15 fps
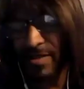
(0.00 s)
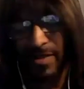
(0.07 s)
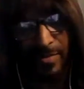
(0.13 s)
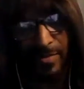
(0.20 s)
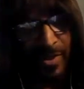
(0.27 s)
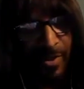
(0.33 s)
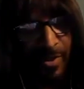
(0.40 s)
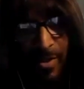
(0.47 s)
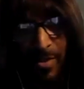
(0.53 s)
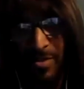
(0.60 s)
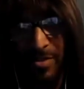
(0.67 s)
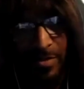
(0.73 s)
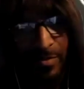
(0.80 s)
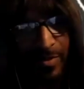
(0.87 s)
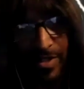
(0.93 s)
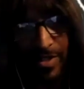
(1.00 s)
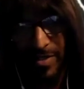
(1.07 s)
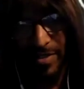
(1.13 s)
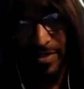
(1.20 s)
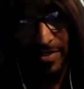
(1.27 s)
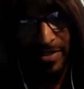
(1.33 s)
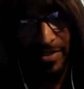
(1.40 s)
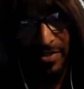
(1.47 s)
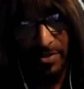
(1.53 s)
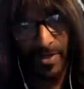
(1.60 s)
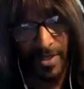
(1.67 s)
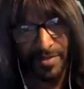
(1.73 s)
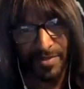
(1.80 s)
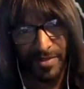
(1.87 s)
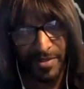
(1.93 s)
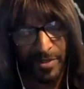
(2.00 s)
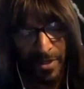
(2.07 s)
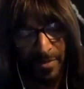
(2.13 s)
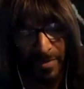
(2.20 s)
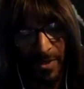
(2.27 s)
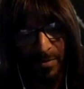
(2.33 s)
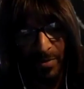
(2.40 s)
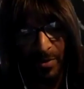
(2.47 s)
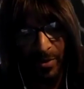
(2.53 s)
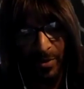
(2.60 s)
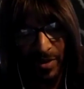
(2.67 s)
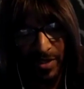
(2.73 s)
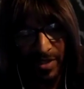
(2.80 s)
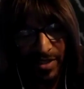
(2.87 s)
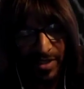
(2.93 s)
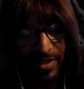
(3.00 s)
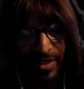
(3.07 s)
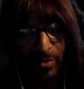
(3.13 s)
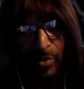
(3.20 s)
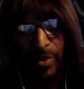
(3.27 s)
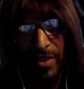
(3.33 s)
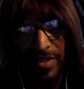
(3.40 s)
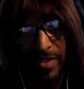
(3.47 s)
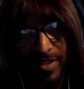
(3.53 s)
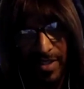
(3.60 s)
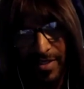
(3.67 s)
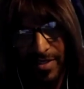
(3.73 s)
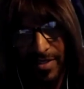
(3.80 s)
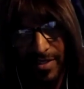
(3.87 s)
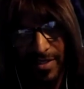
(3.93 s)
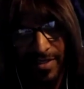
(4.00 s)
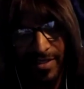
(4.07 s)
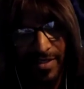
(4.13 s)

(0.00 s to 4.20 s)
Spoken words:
they're all so amazing, such great people, and really talented.